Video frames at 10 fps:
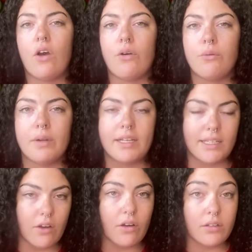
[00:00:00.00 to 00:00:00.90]

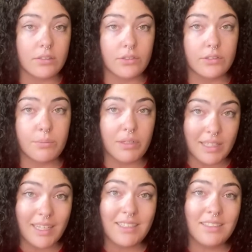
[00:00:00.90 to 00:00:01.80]
already on those
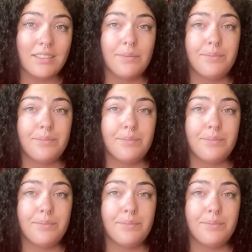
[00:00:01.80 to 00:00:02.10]
plants.